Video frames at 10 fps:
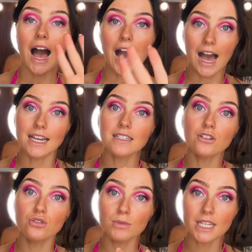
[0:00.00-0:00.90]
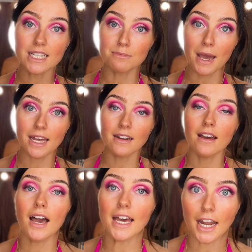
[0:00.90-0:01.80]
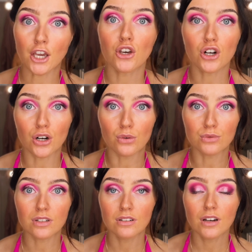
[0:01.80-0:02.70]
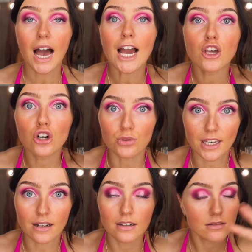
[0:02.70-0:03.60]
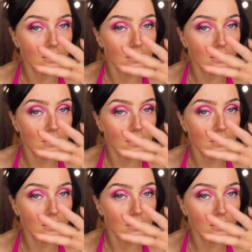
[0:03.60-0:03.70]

I didn't know what this meant and I googled, I googled it.